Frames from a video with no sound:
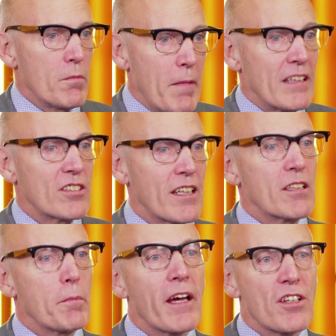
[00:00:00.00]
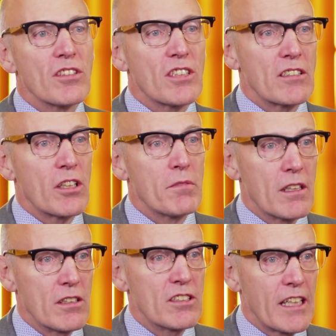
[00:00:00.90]
metastatic patients as a
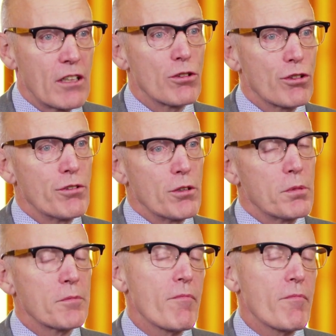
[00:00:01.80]
single group.